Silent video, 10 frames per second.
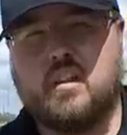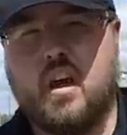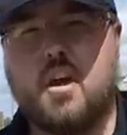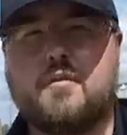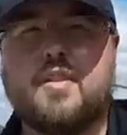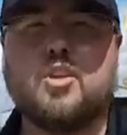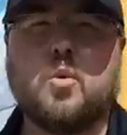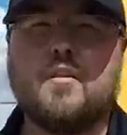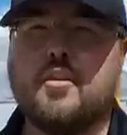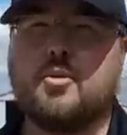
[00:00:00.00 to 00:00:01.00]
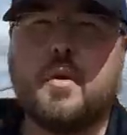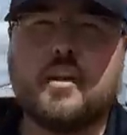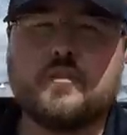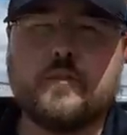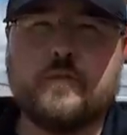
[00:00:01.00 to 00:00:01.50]
of the 1,200
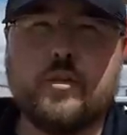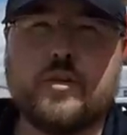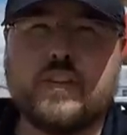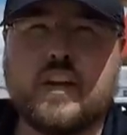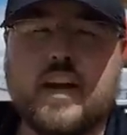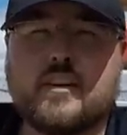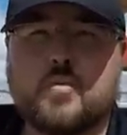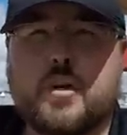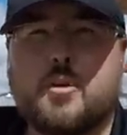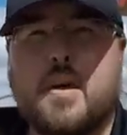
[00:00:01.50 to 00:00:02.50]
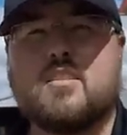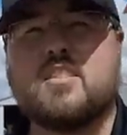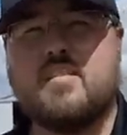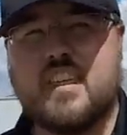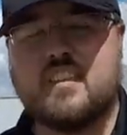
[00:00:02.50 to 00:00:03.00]
pounds for fluid in the tires, we are at about
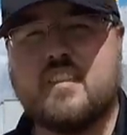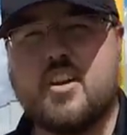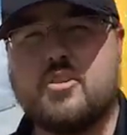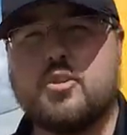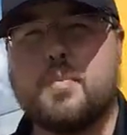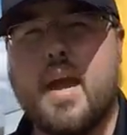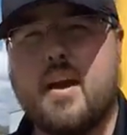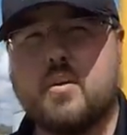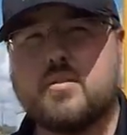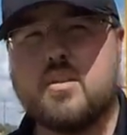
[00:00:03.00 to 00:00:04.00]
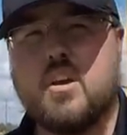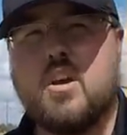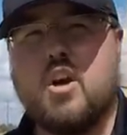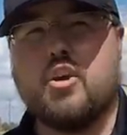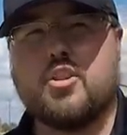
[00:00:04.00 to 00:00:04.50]
7,700 pounds
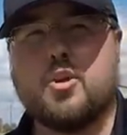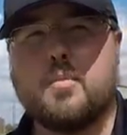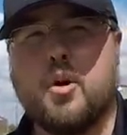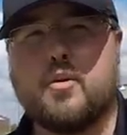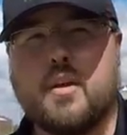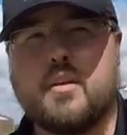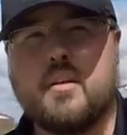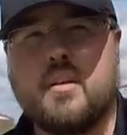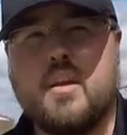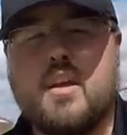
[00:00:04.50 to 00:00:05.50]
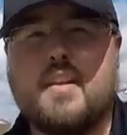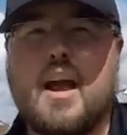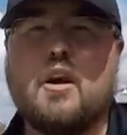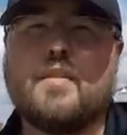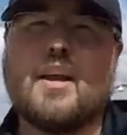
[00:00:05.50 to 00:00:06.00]
on the Kubota.
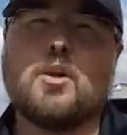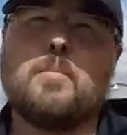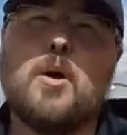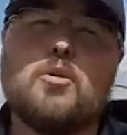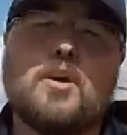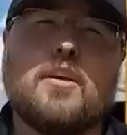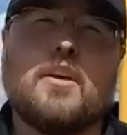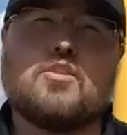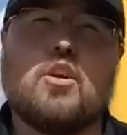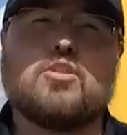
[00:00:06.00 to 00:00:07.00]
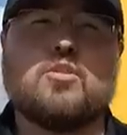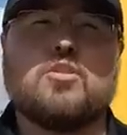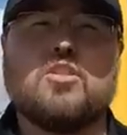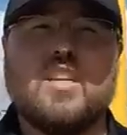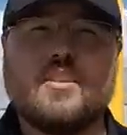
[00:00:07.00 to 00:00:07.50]
Now, that Kubota is also
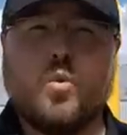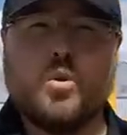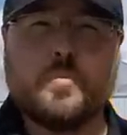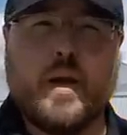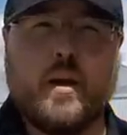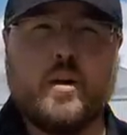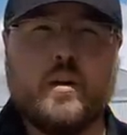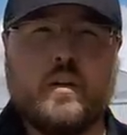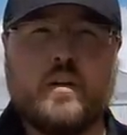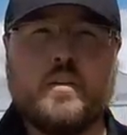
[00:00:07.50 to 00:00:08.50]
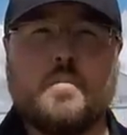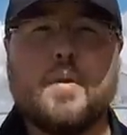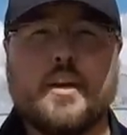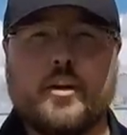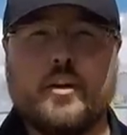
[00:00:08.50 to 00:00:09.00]
6 horsepower
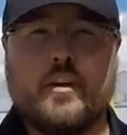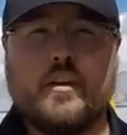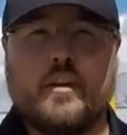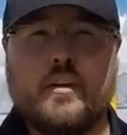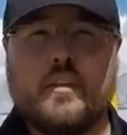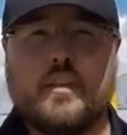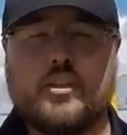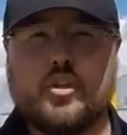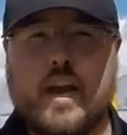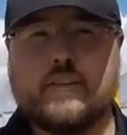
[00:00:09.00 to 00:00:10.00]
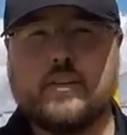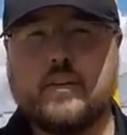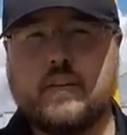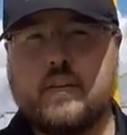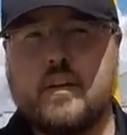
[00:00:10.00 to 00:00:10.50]
bigger than this
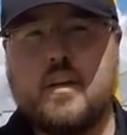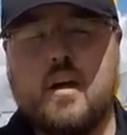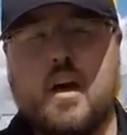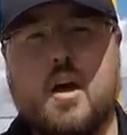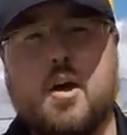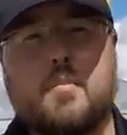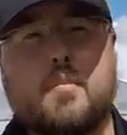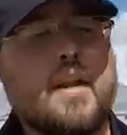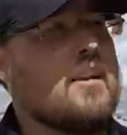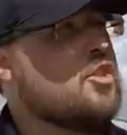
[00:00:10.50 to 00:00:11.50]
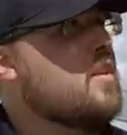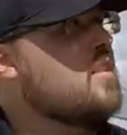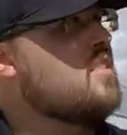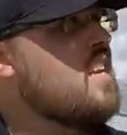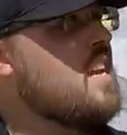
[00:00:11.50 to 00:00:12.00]
tractor, but as you can
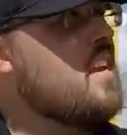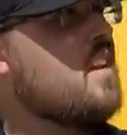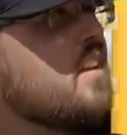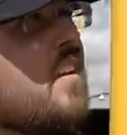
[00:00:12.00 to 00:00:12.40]
see,